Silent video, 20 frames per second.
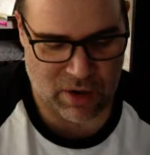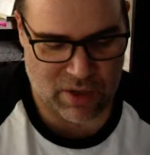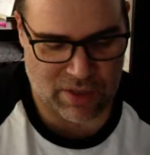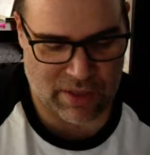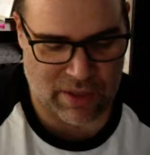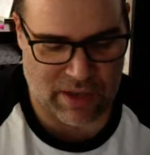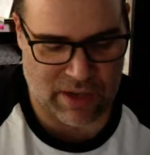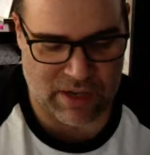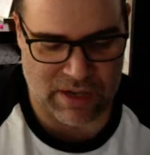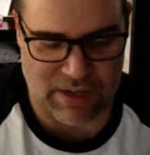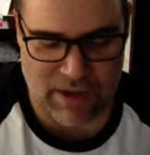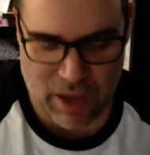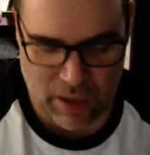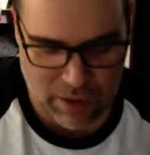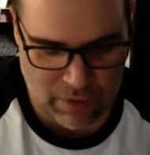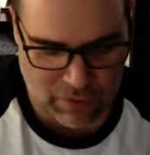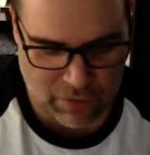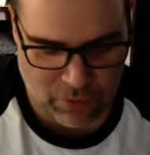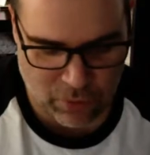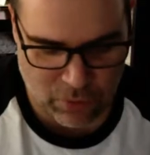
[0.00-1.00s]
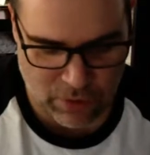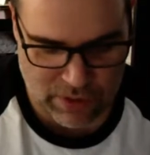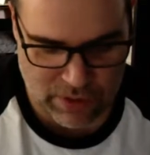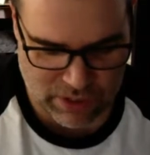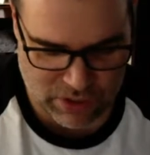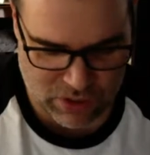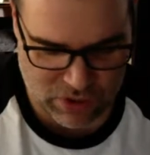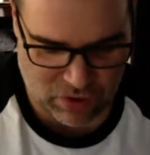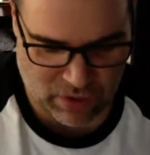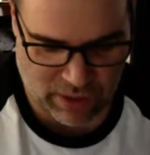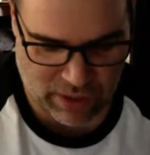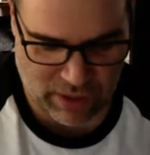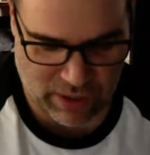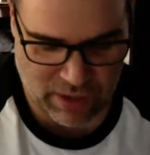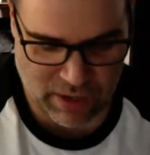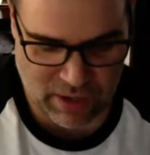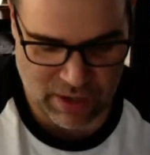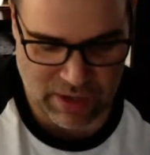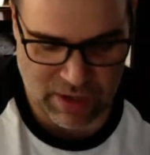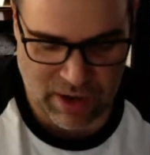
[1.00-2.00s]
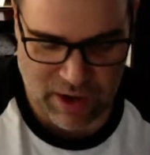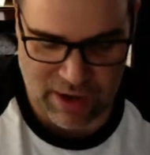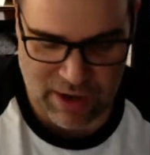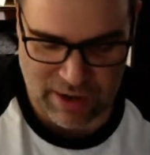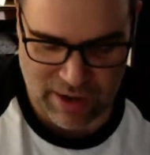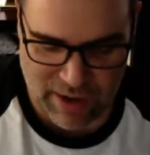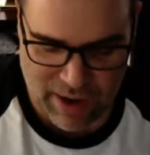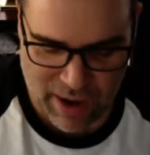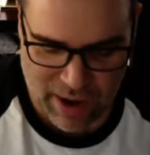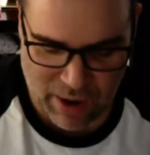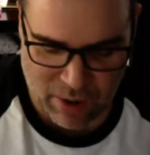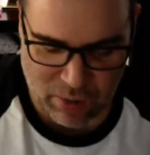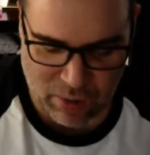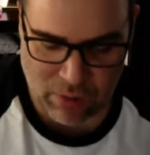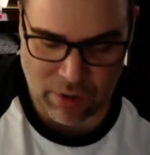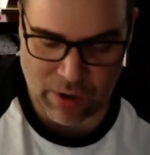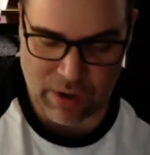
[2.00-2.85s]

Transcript: they could not afford to strike. Not now.